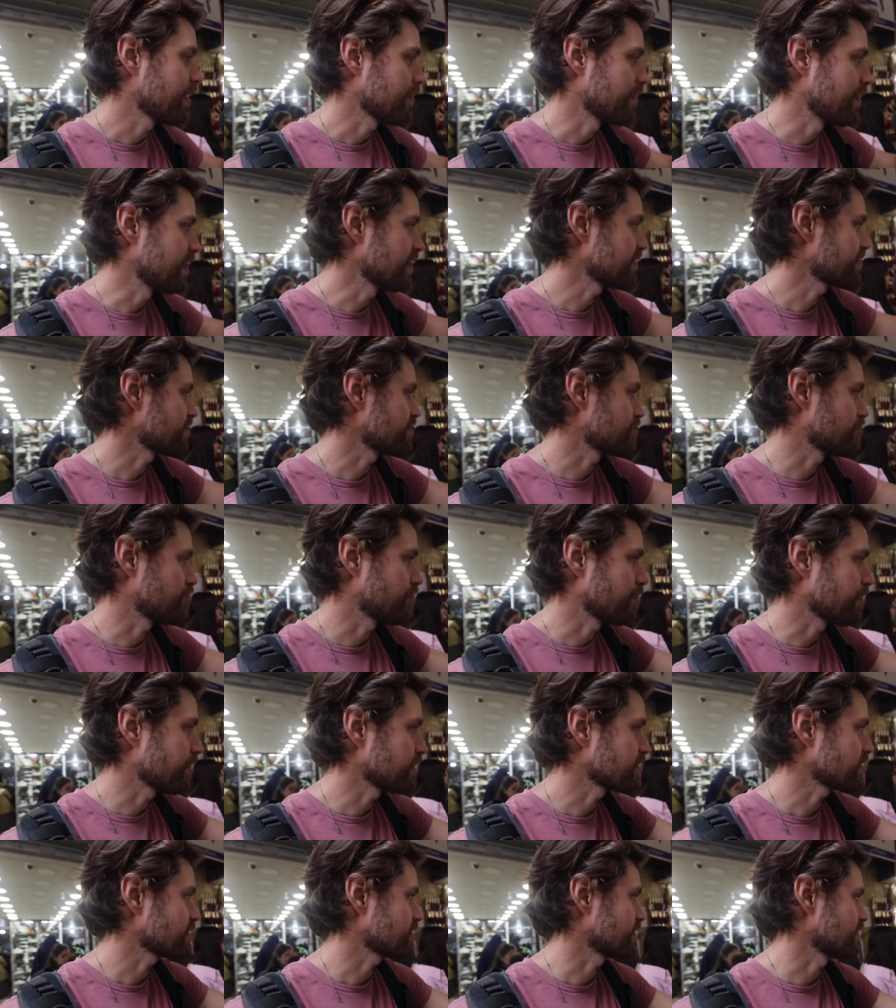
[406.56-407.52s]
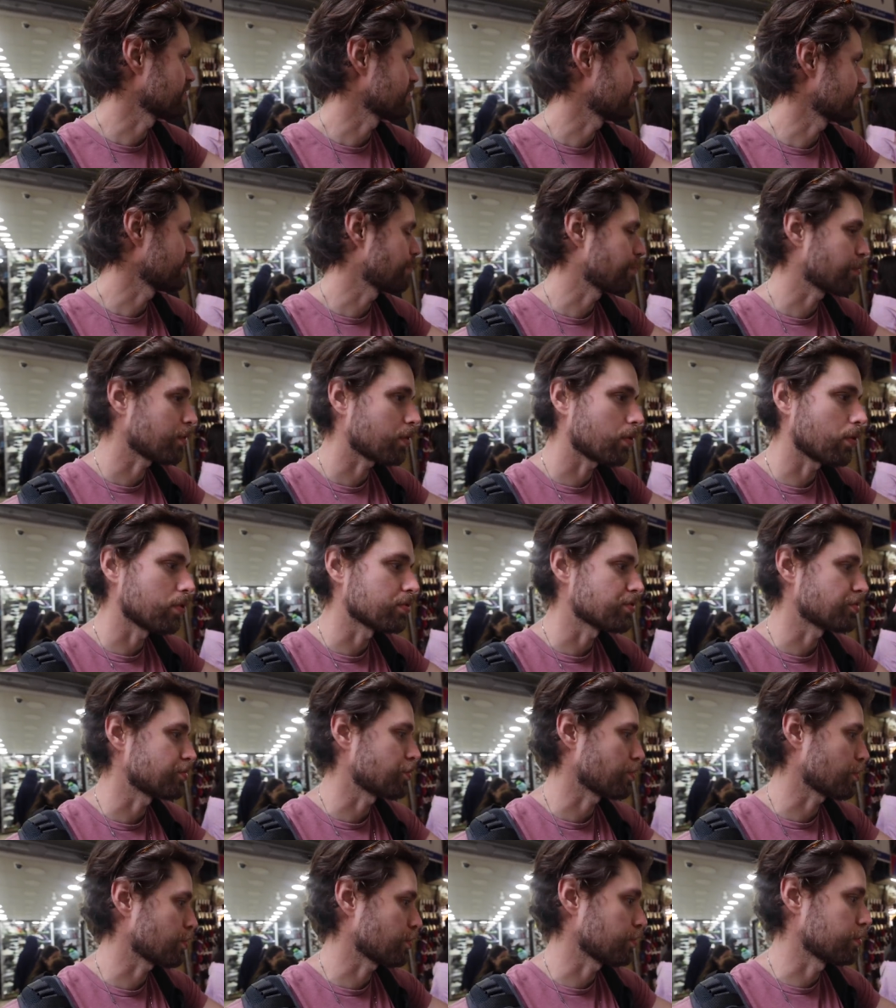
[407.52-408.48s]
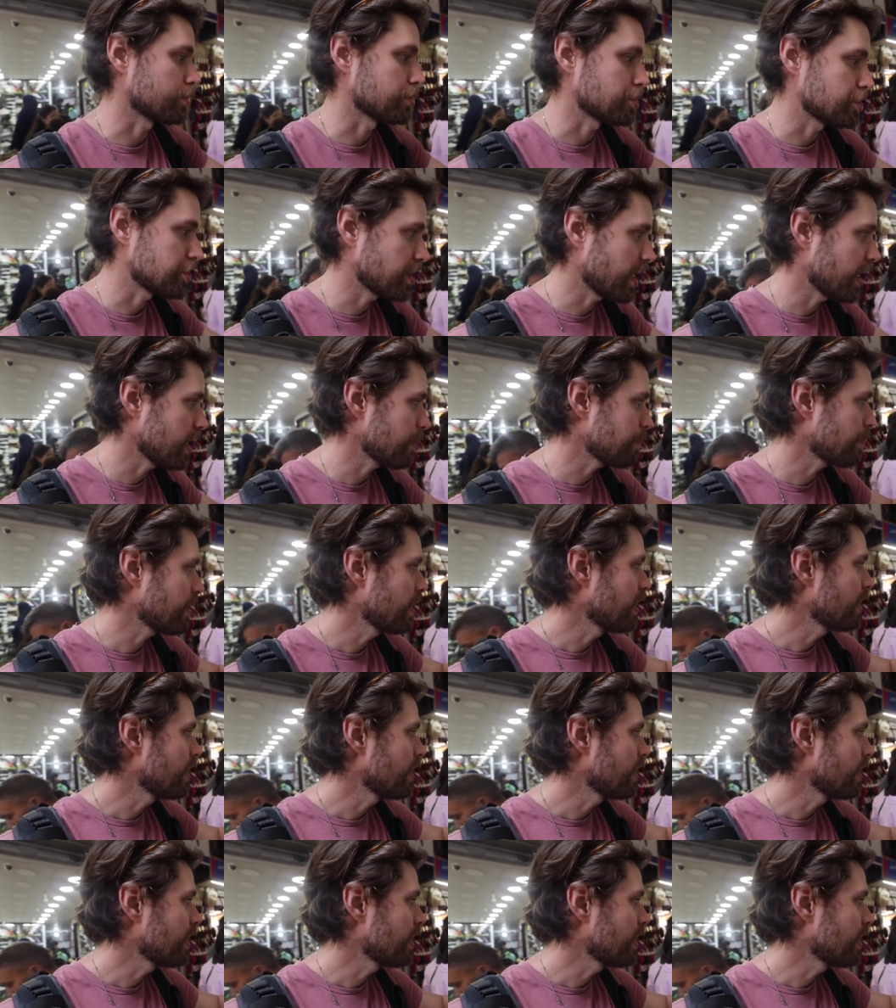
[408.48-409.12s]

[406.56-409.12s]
This is just a typical circular shape.